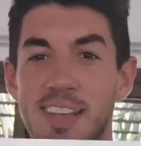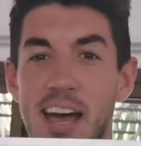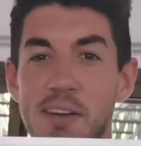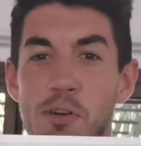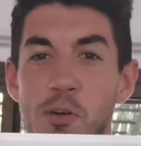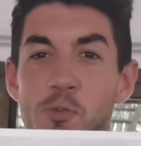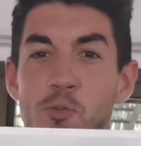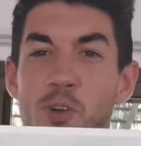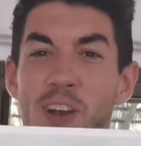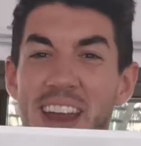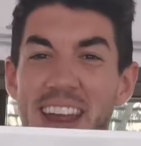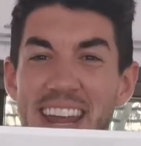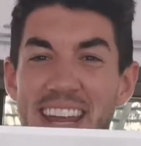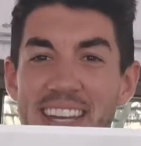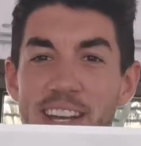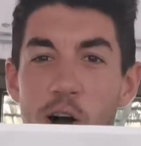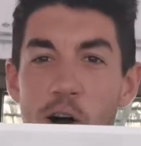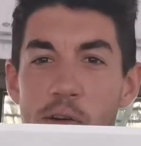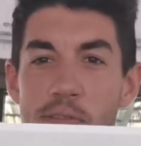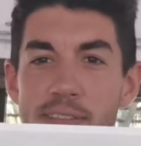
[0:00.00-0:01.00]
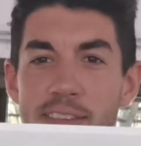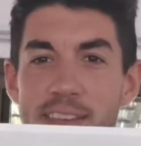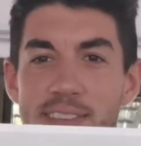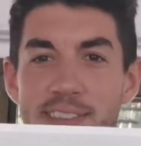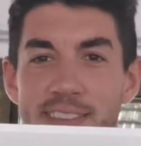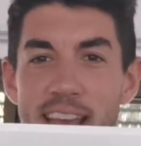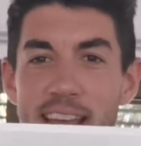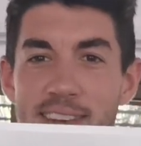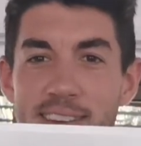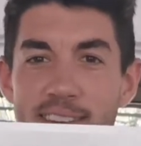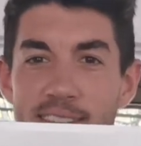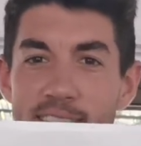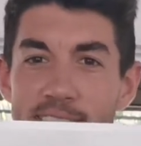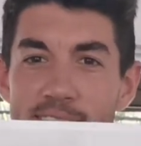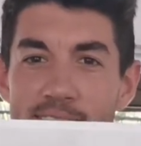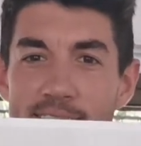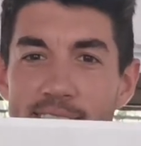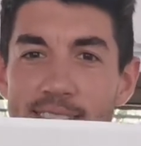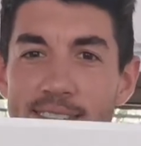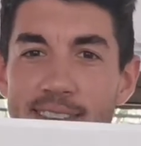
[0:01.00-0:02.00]
have a read of this
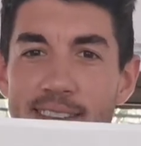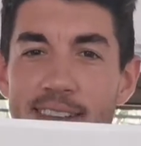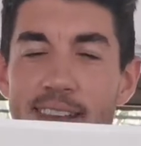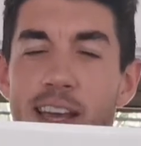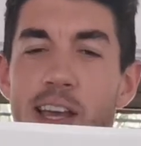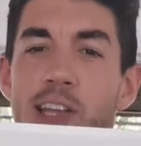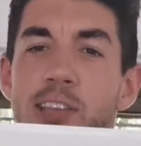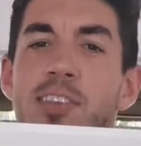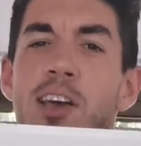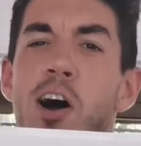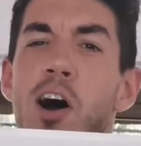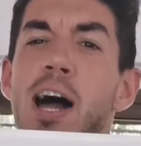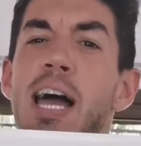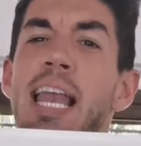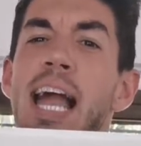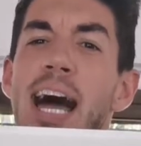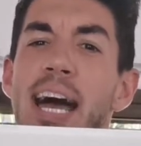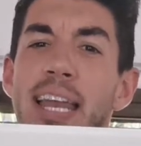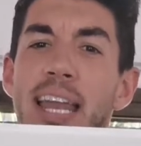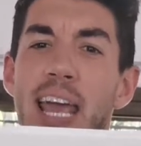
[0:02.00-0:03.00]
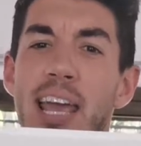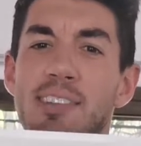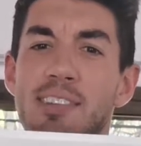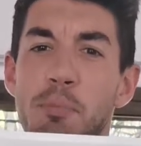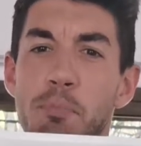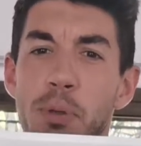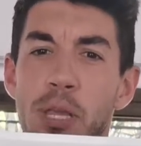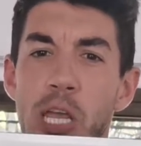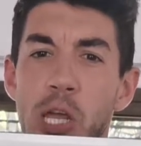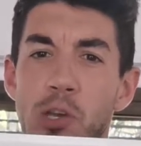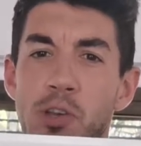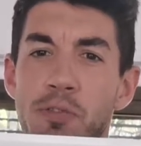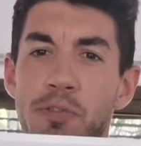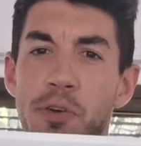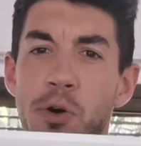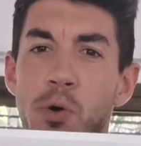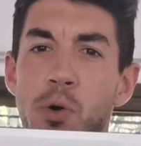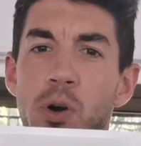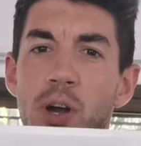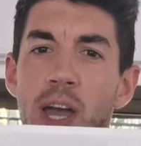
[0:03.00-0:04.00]
sentence. Thailand is a
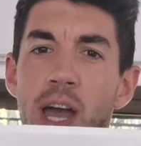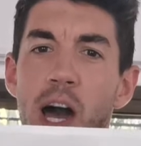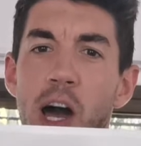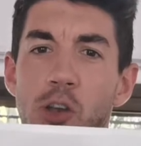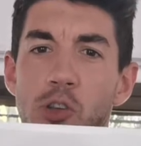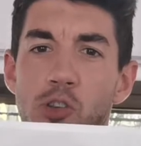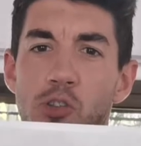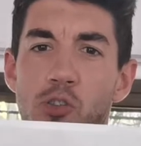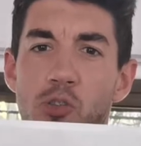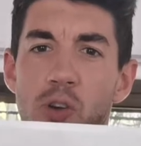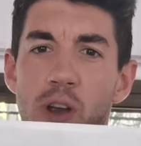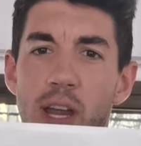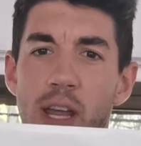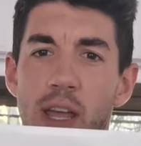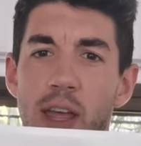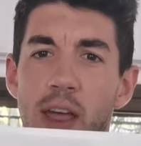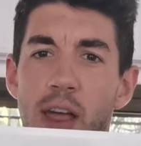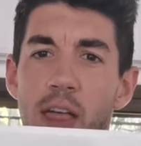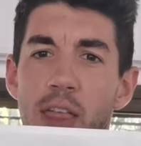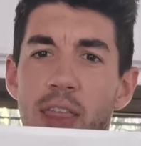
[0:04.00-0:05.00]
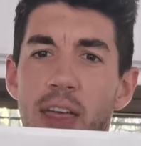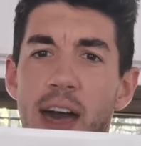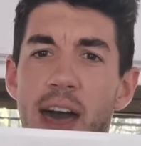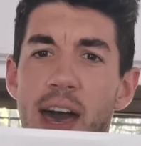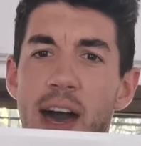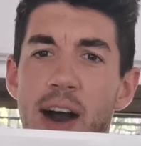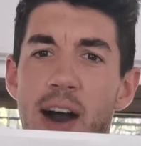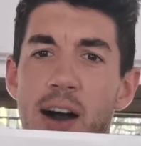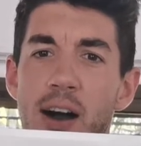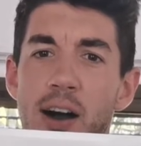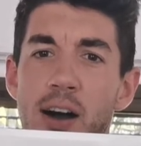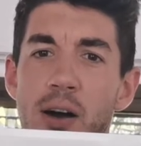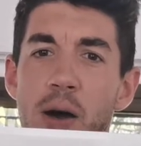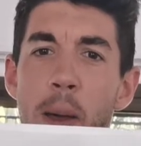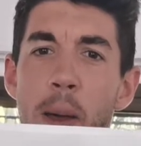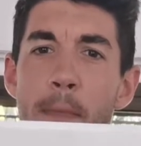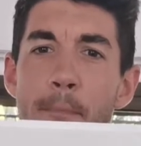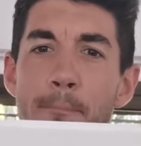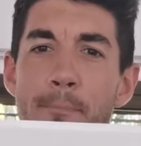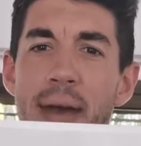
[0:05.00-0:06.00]
beautiful country. There
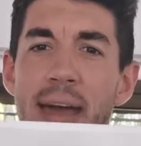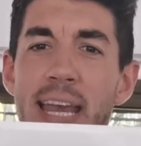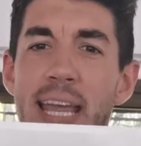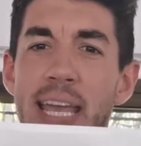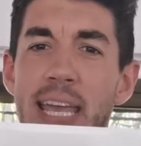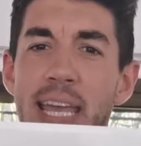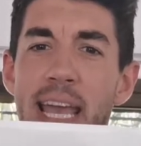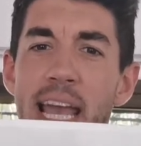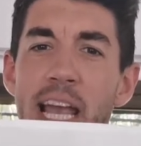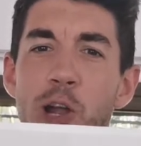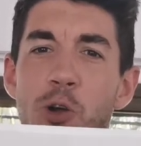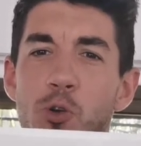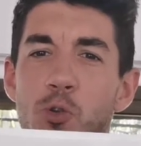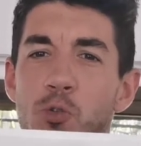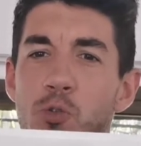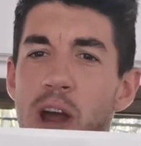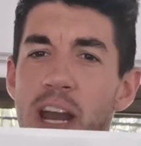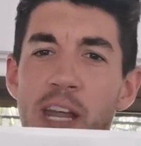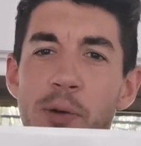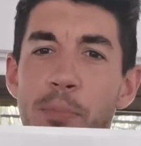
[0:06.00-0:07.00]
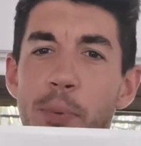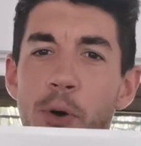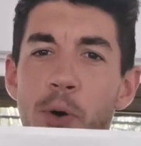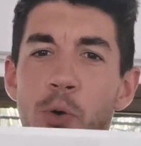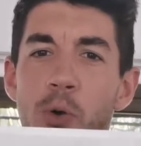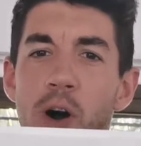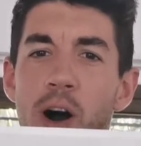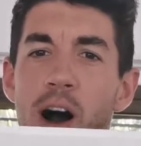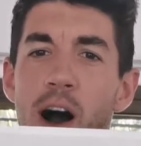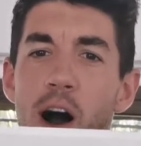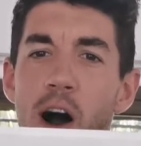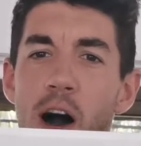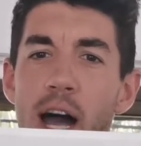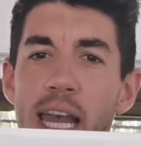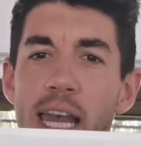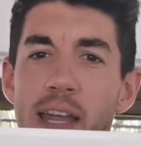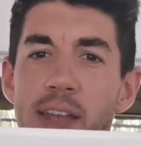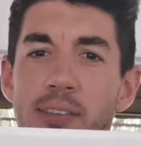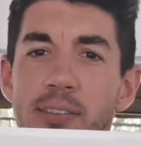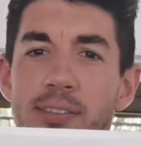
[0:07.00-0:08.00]
are many incredible
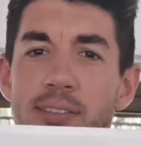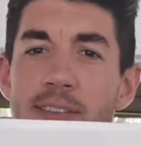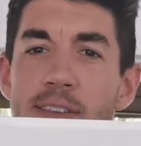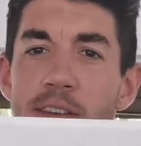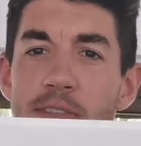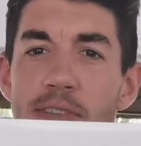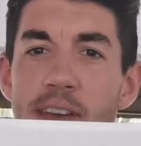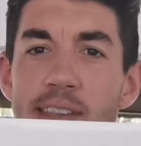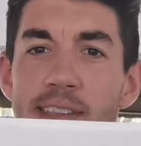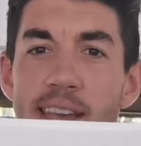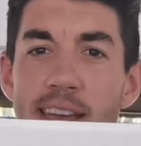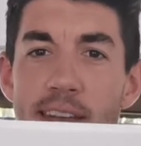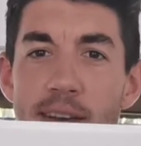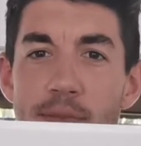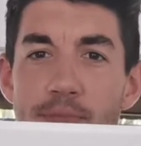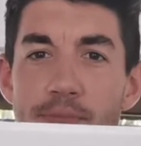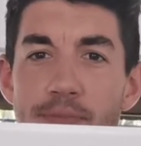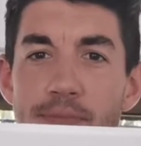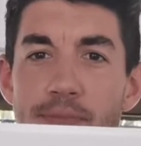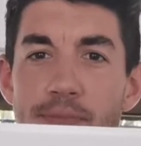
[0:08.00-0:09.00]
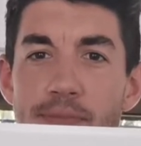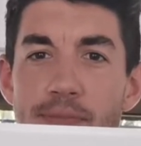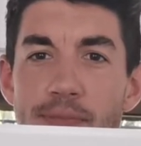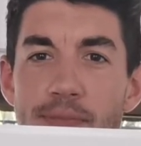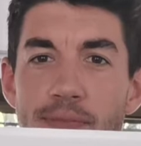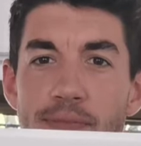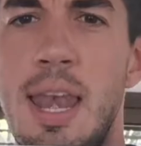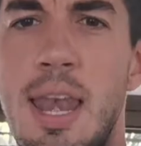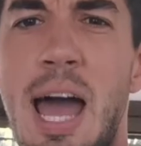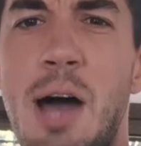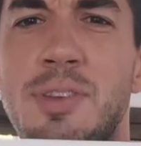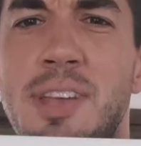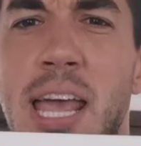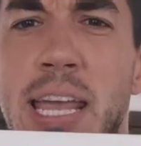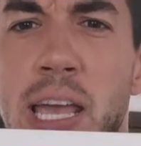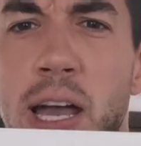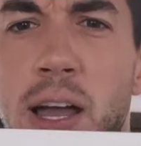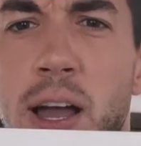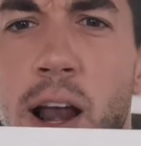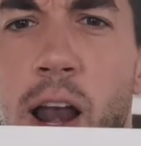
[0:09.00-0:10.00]
islands to visit. Now
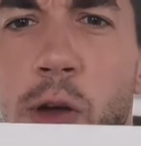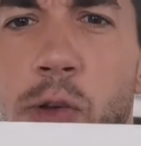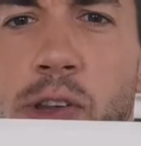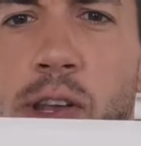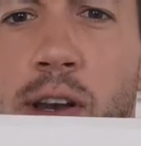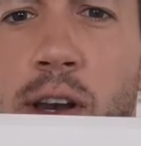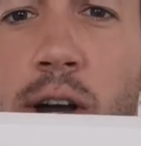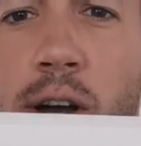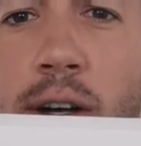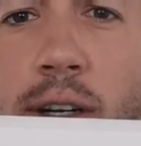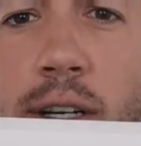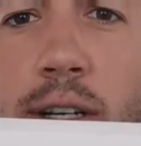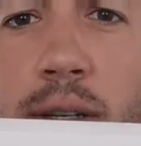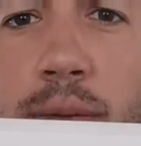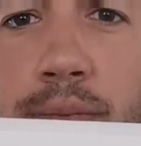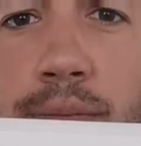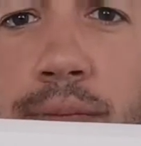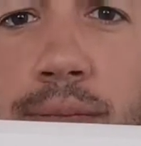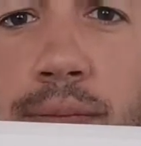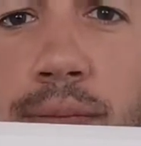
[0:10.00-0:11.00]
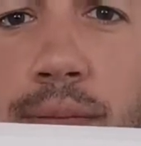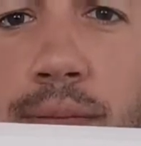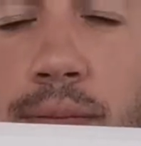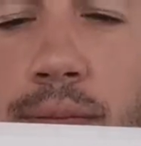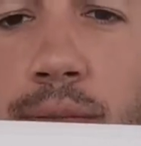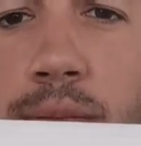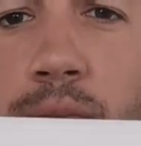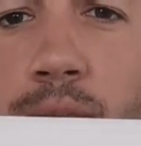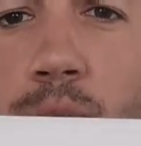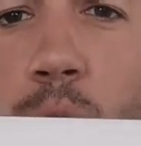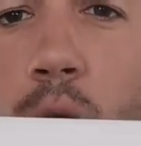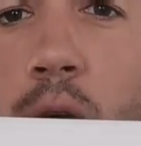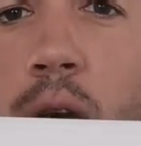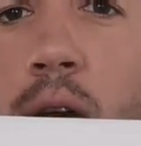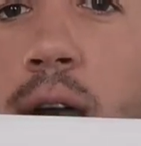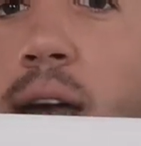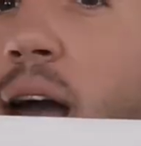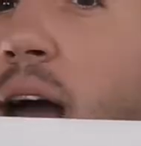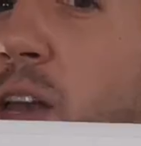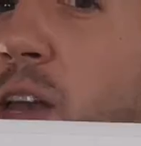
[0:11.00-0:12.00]
take a closer look.
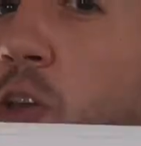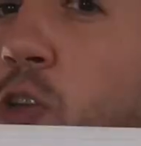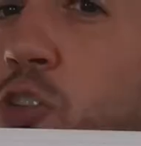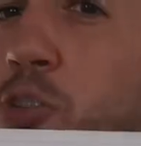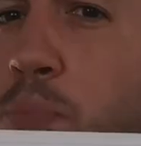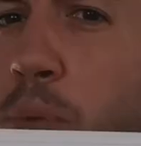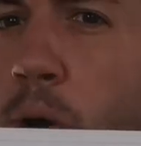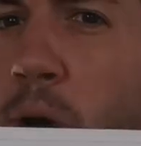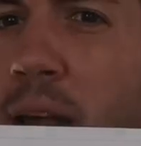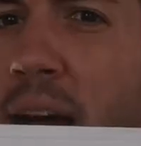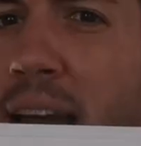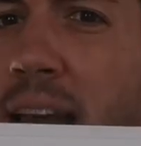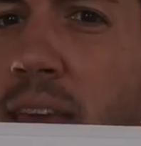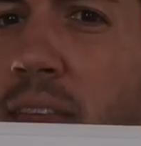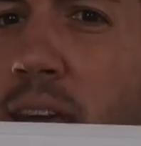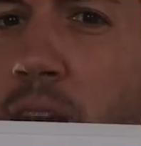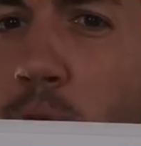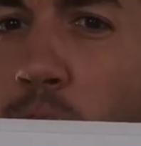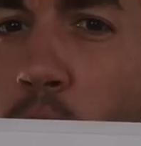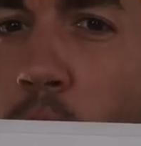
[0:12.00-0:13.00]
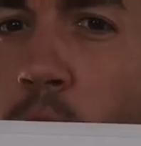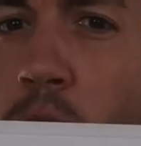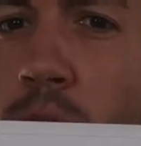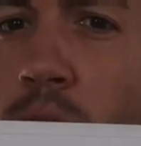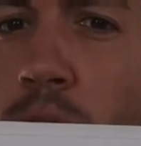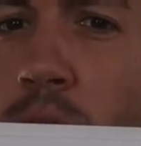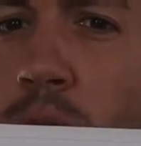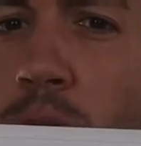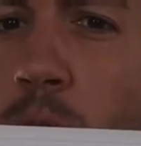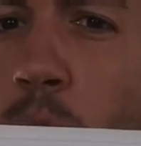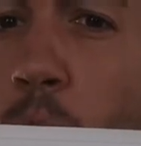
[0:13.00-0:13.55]
Can you spot anything wrong